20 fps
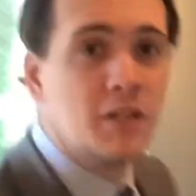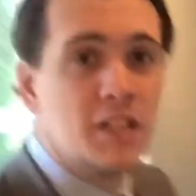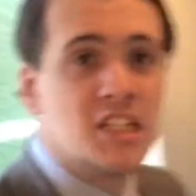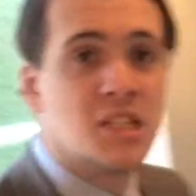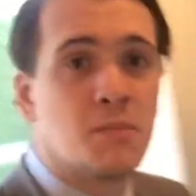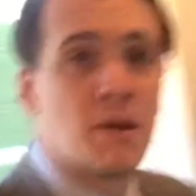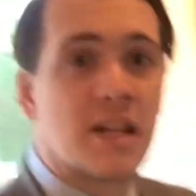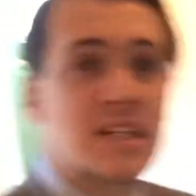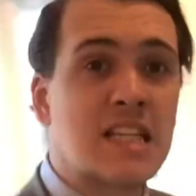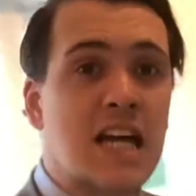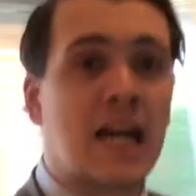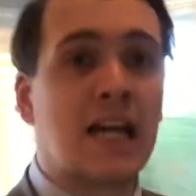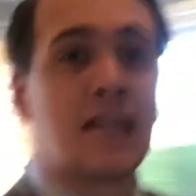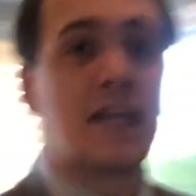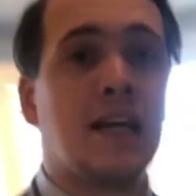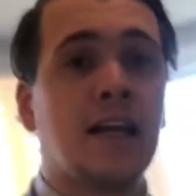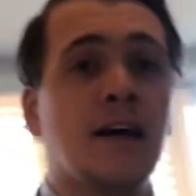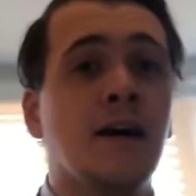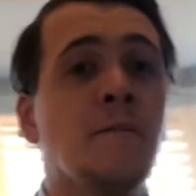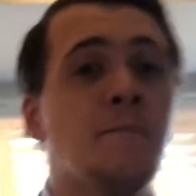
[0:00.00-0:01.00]

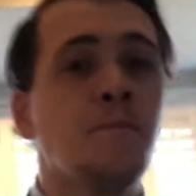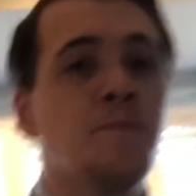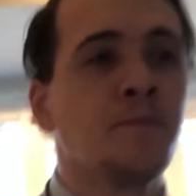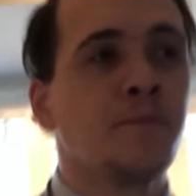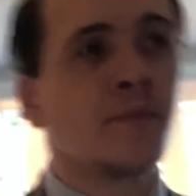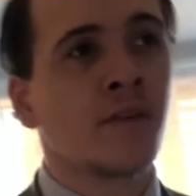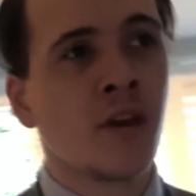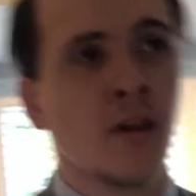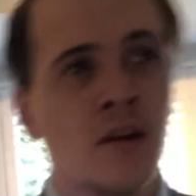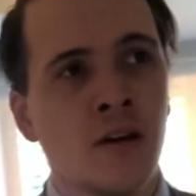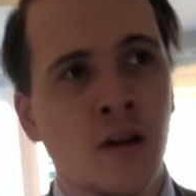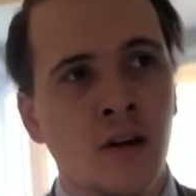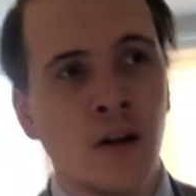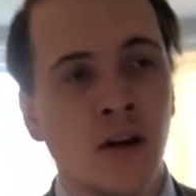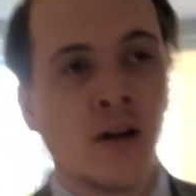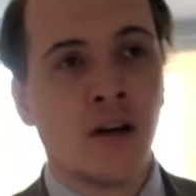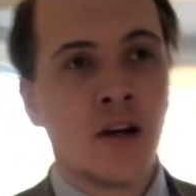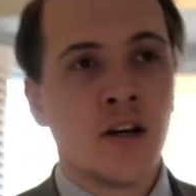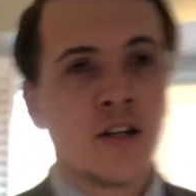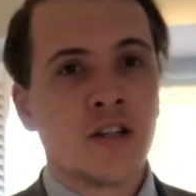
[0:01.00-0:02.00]
spectacular.
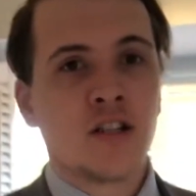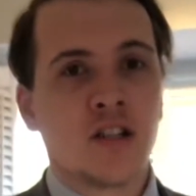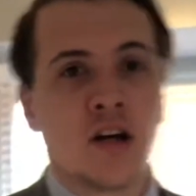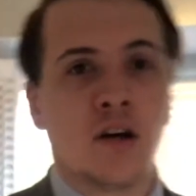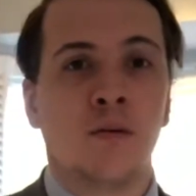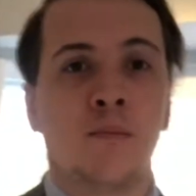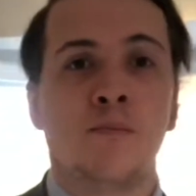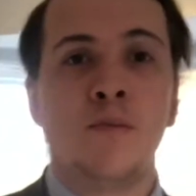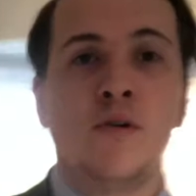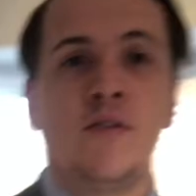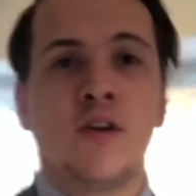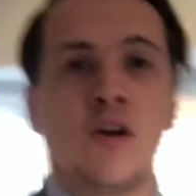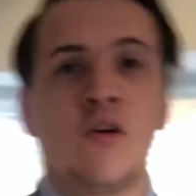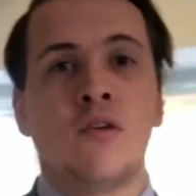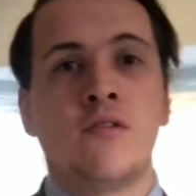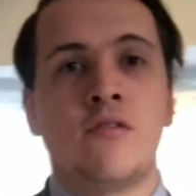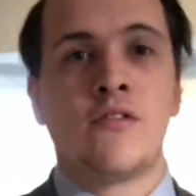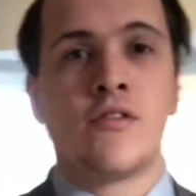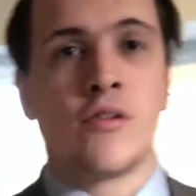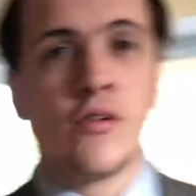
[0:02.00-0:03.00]
So moving
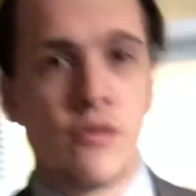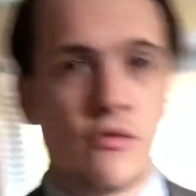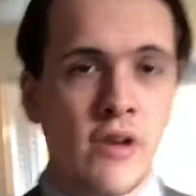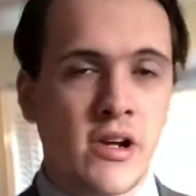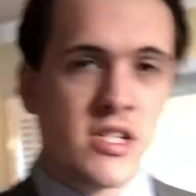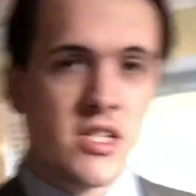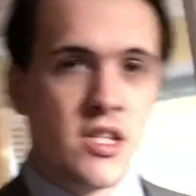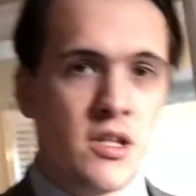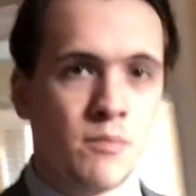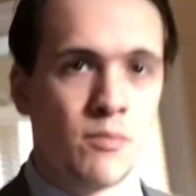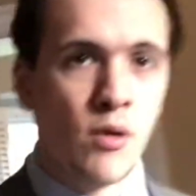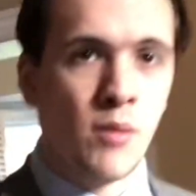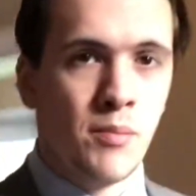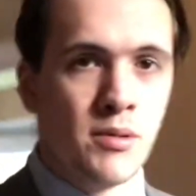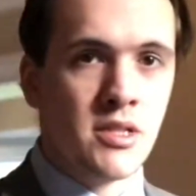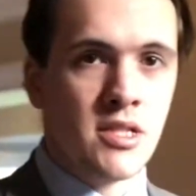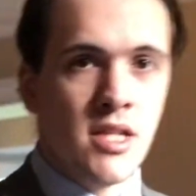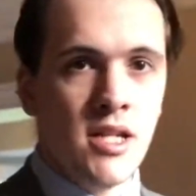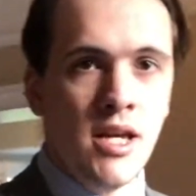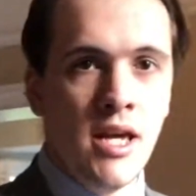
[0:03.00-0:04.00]
on through the rest of the
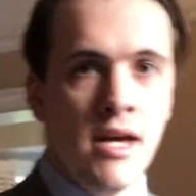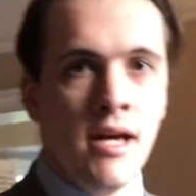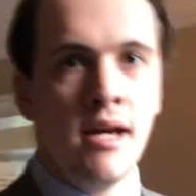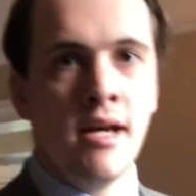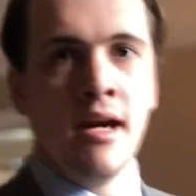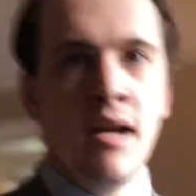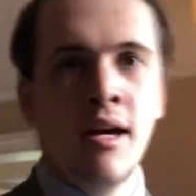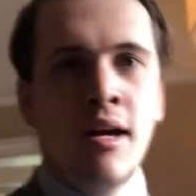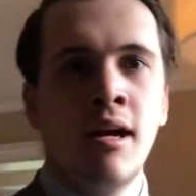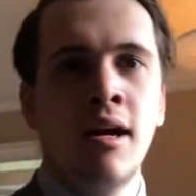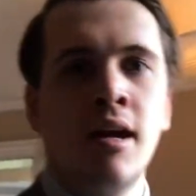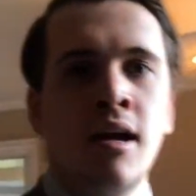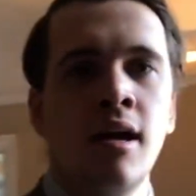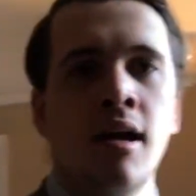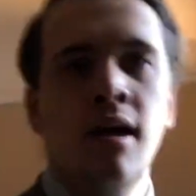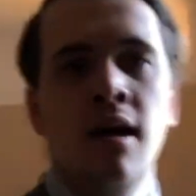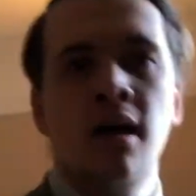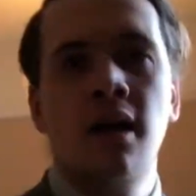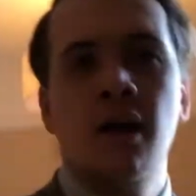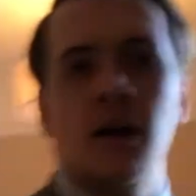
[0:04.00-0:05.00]
property,
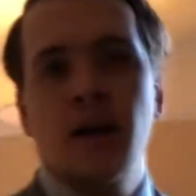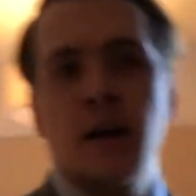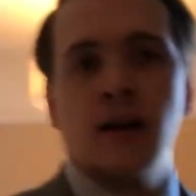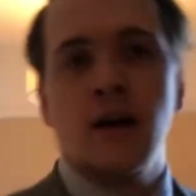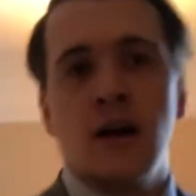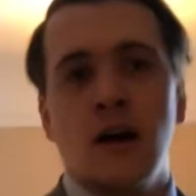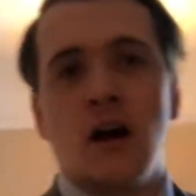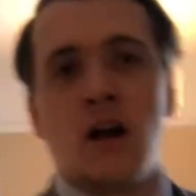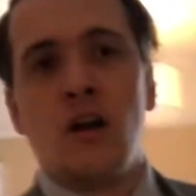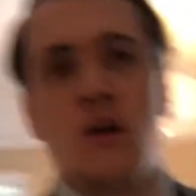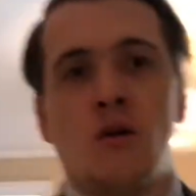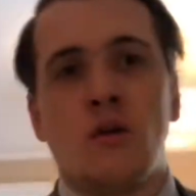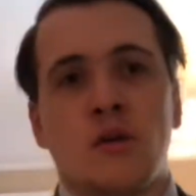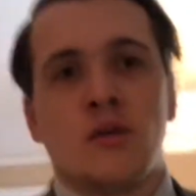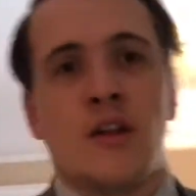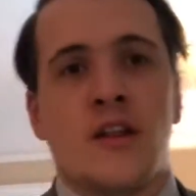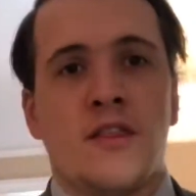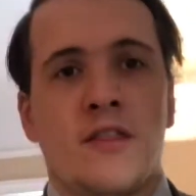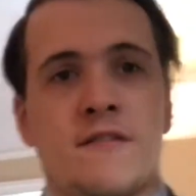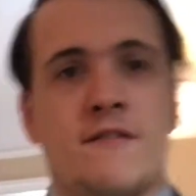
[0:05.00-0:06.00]

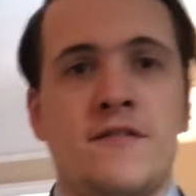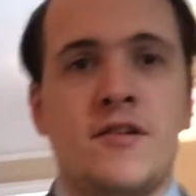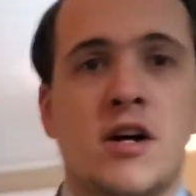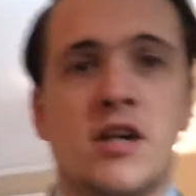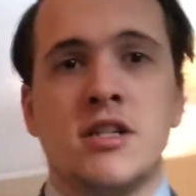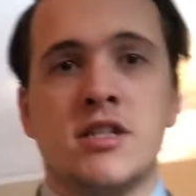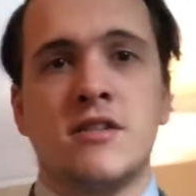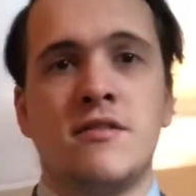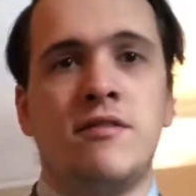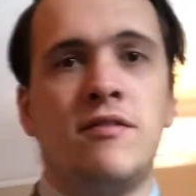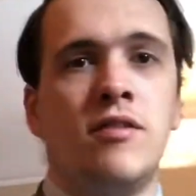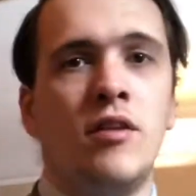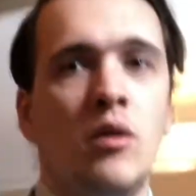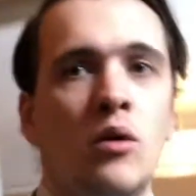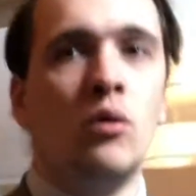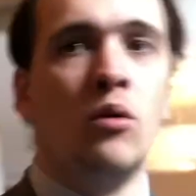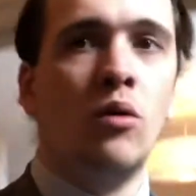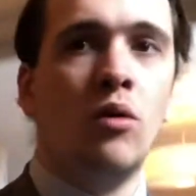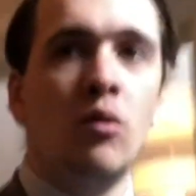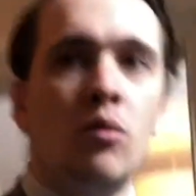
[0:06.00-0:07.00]
along the first
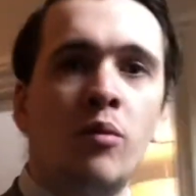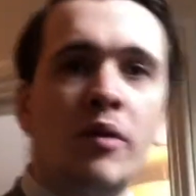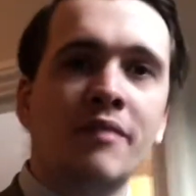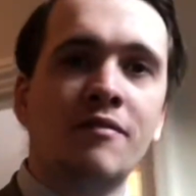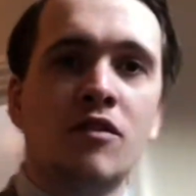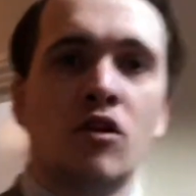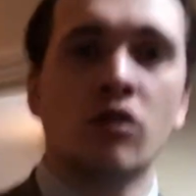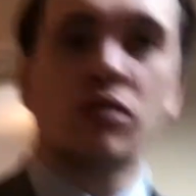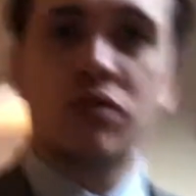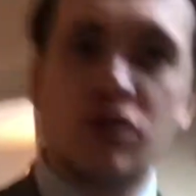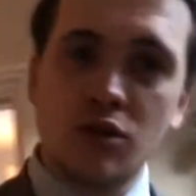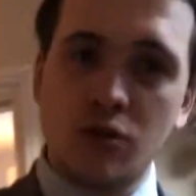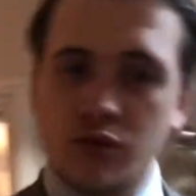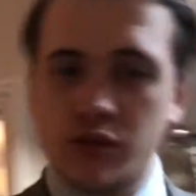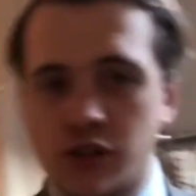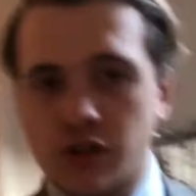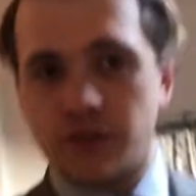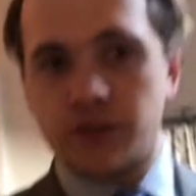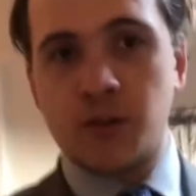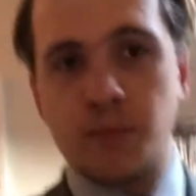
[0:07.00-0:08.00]
floor, we've got doors
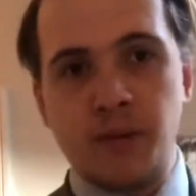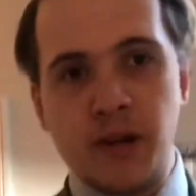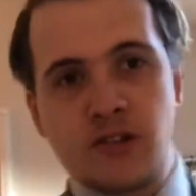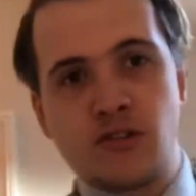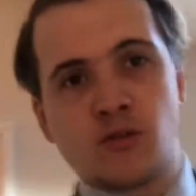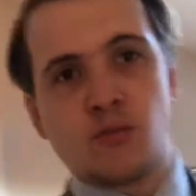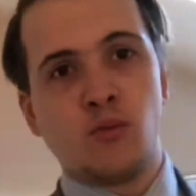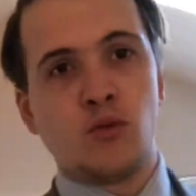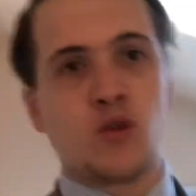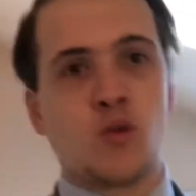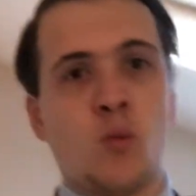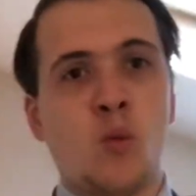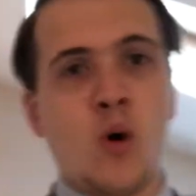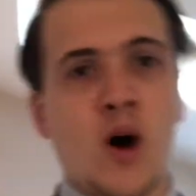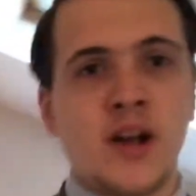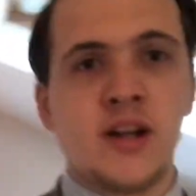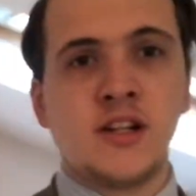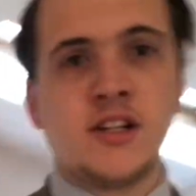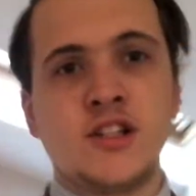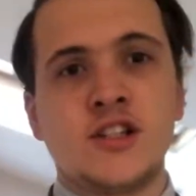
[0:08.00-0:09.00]
off to bedrooms
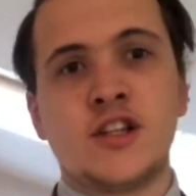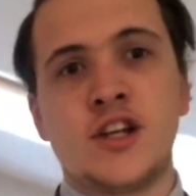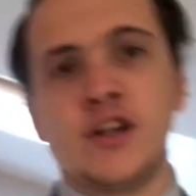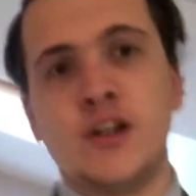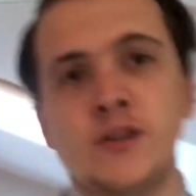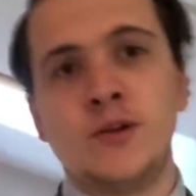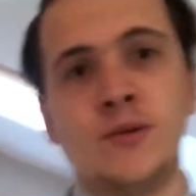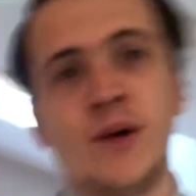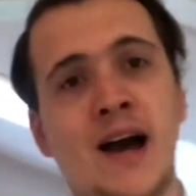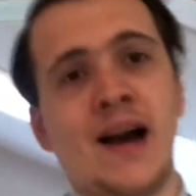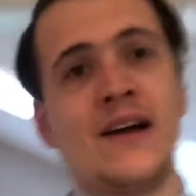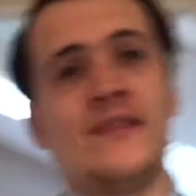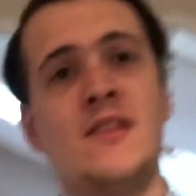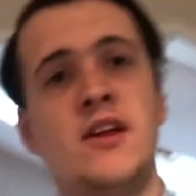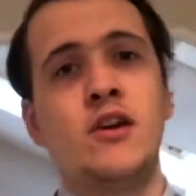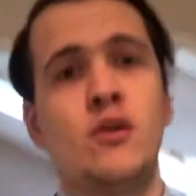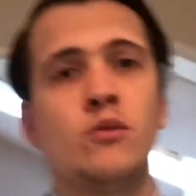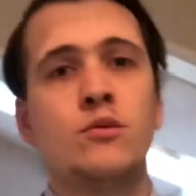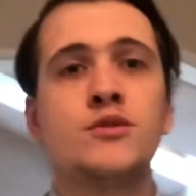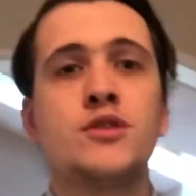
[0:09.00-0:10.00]
1 and 2, and
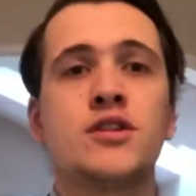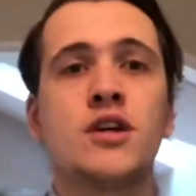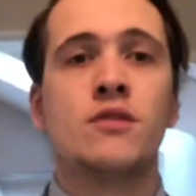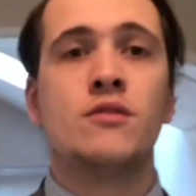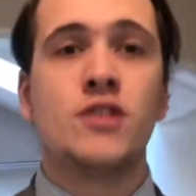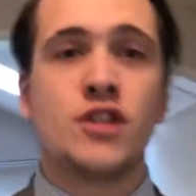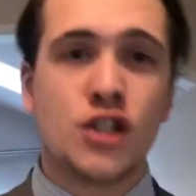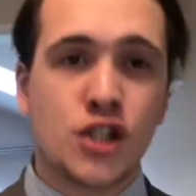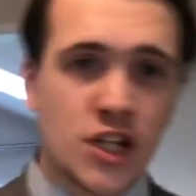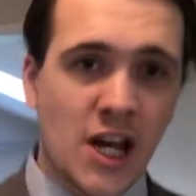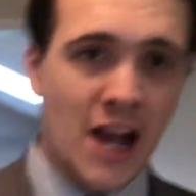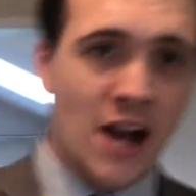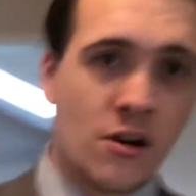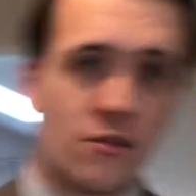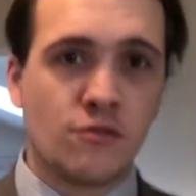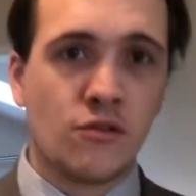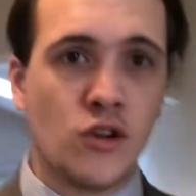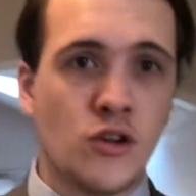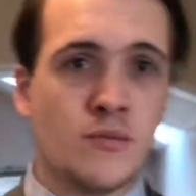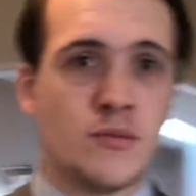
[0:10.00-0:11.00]
then also the shower
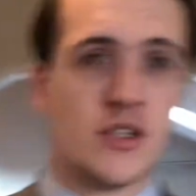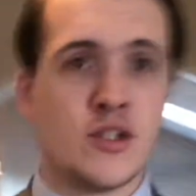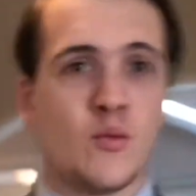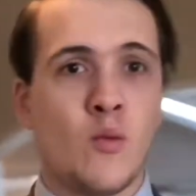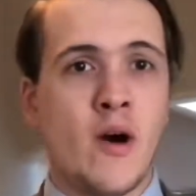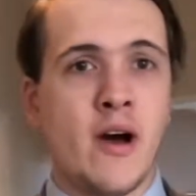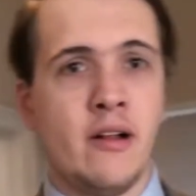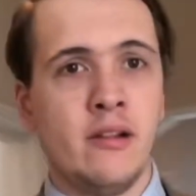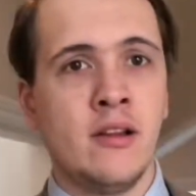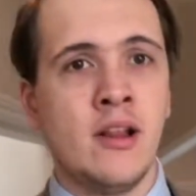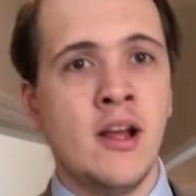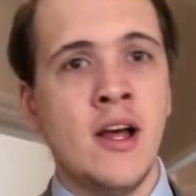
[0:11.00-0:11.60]
room as well.